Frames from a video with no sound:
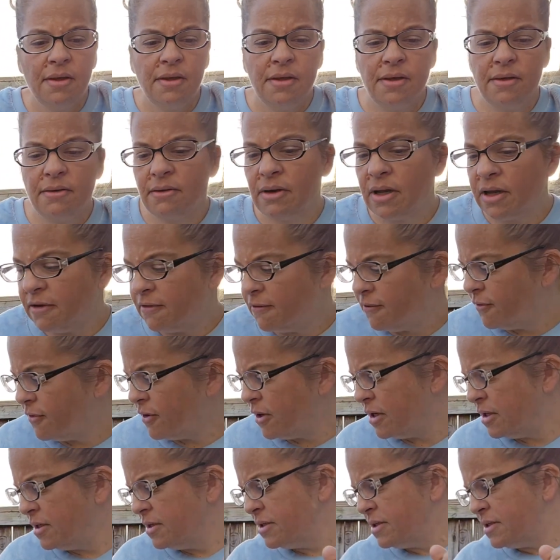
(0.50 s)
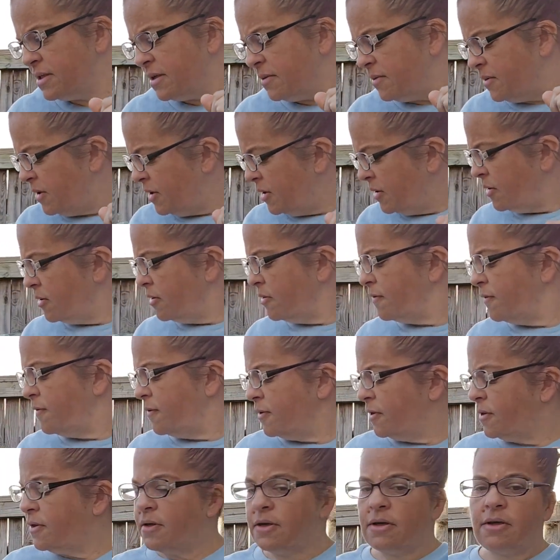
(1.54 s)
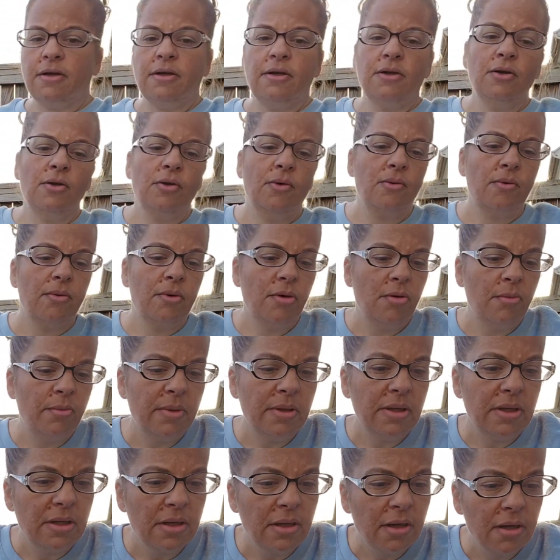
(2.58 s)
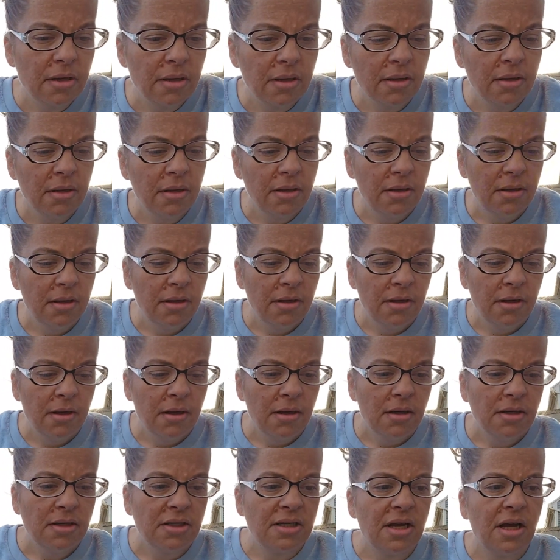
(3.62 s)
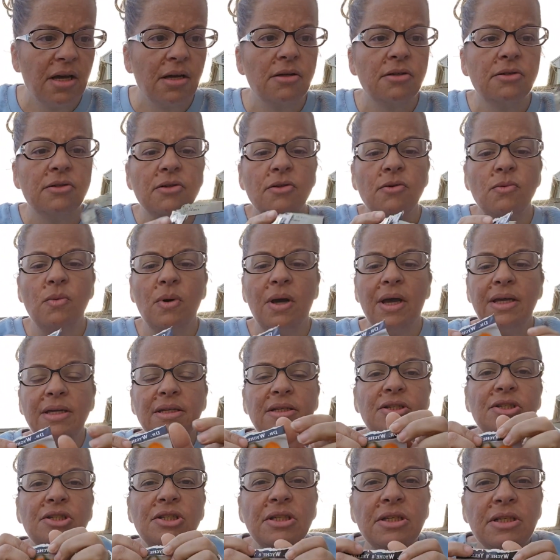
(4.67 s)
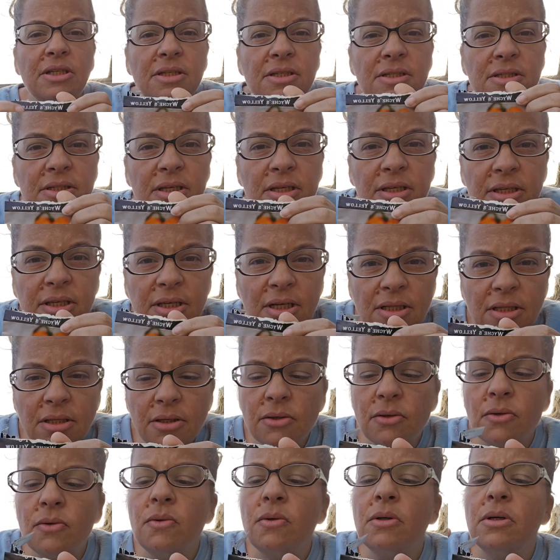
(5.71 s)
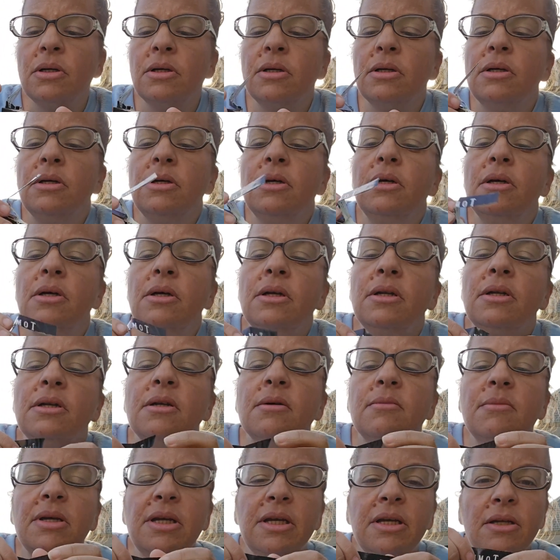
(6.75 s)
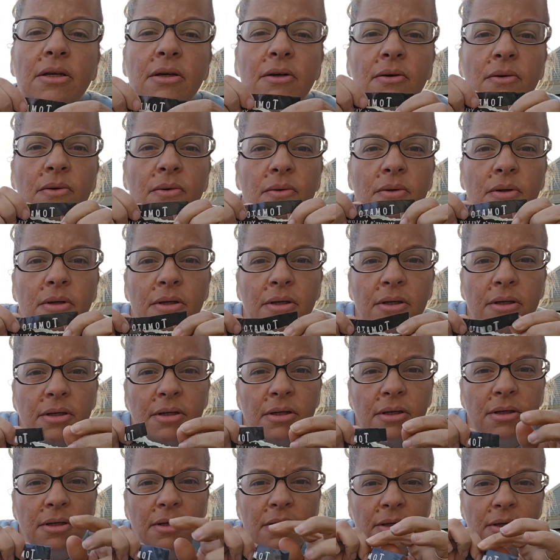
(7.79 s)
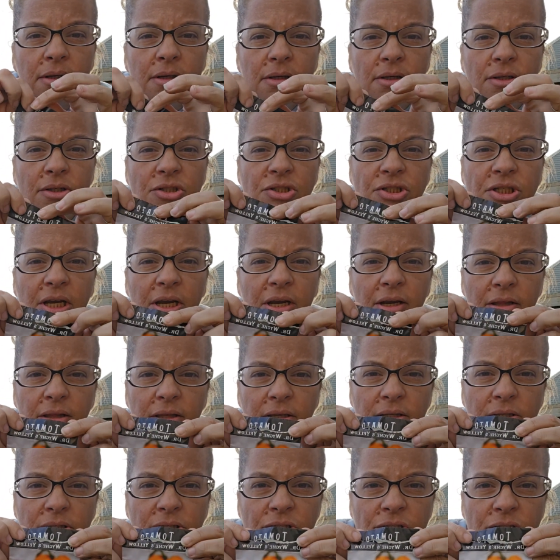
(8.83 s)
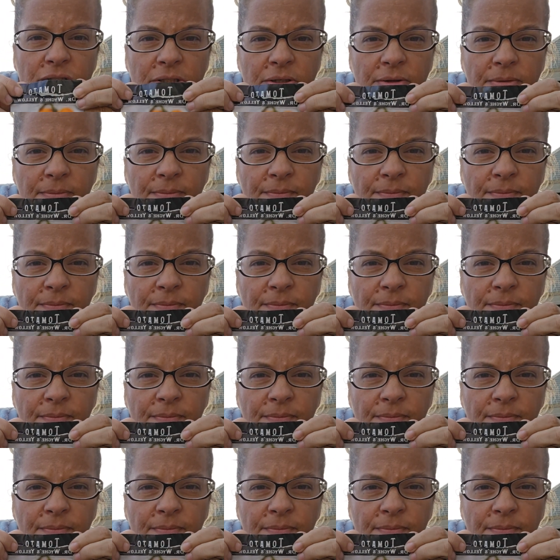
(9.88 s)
Alright friends, I'm here for the Grow Big Dr. Wyche's Yellow Tomato Challenge.